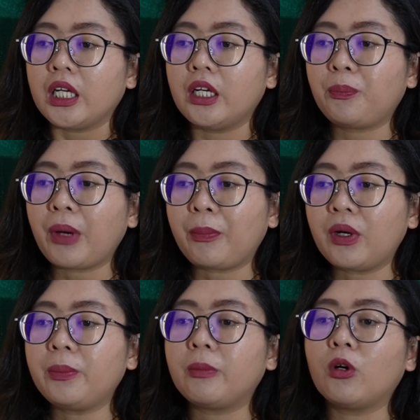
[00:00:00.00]
The
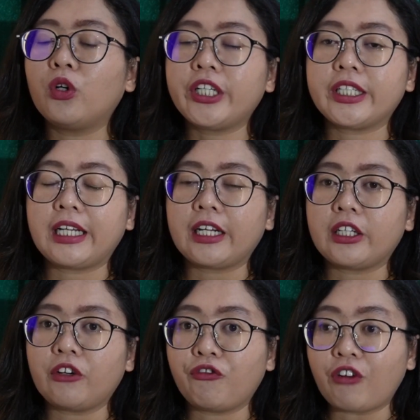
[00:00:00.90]
paperboard
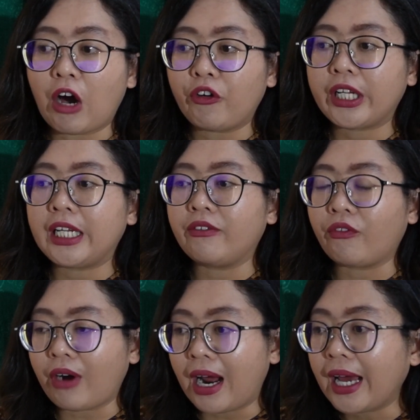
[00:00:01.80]
that they found in
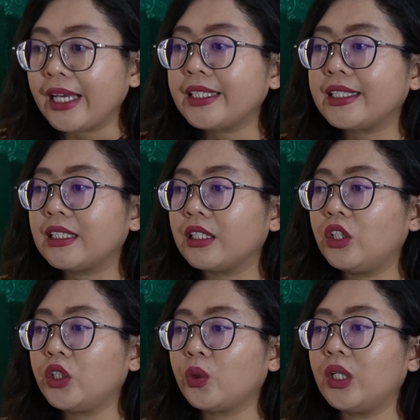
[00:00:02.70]
rice,
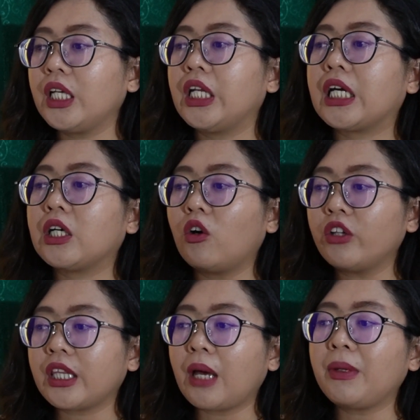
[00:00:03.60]
usually the
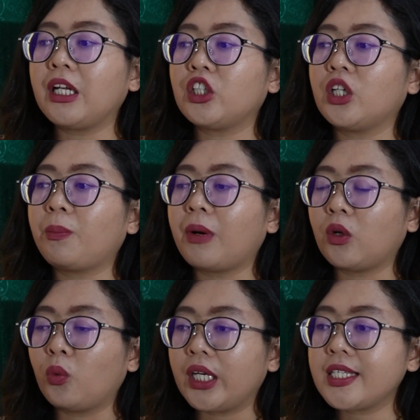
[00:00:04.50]
contamination
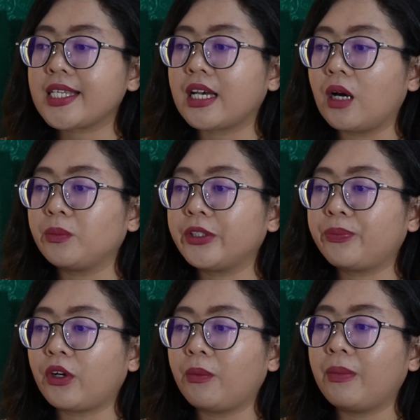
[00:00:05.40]
pathways comes
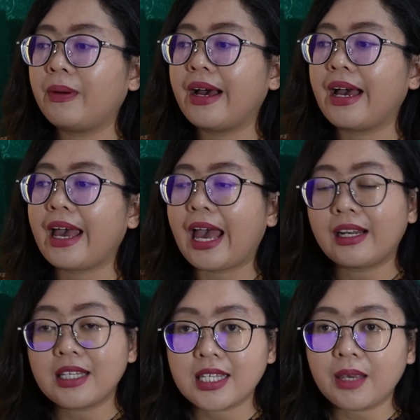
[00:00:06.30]
from
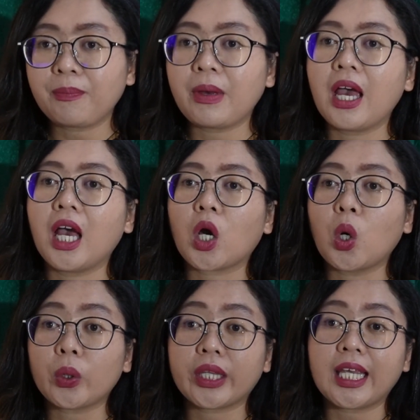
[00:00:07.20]
adhesive,
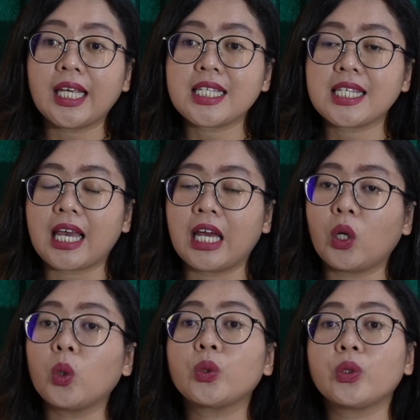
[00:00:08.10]
coatings, and
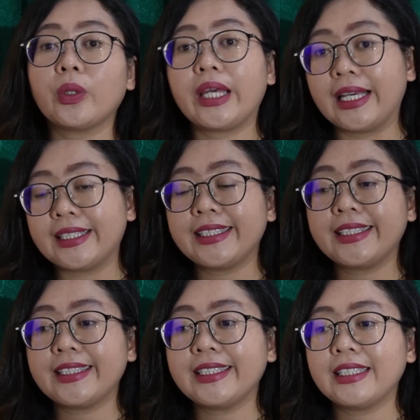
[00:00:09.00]
also inks.